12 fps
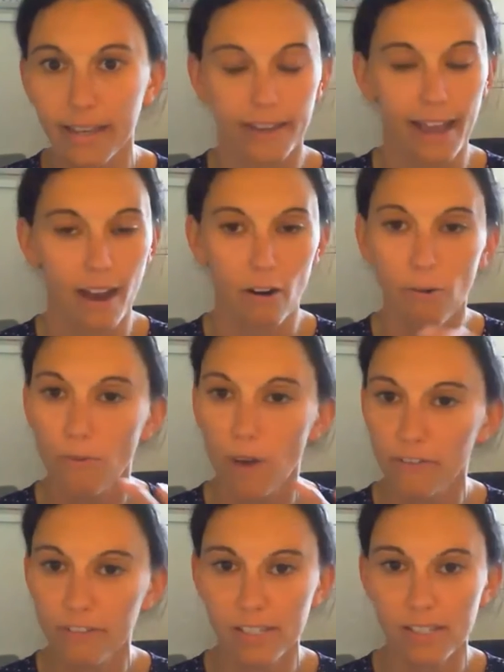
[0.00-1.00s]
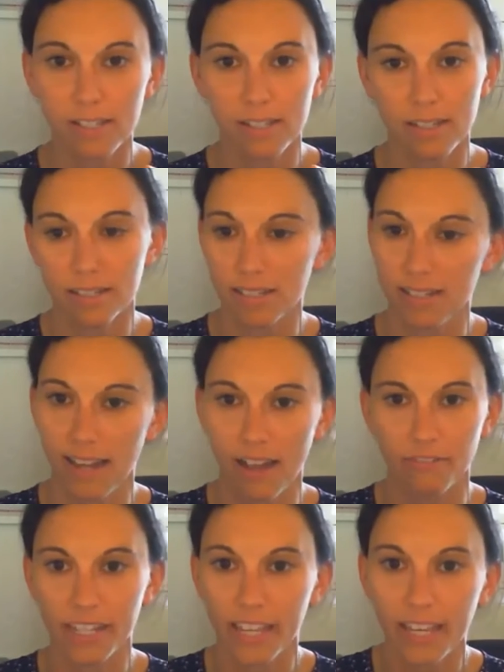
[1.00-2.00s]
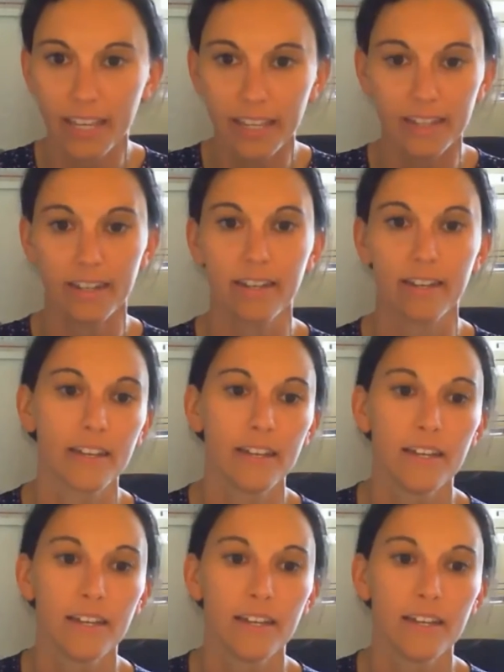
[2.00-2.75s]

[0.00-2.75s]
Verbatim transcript: like how rough is it? Does it have a kink in it?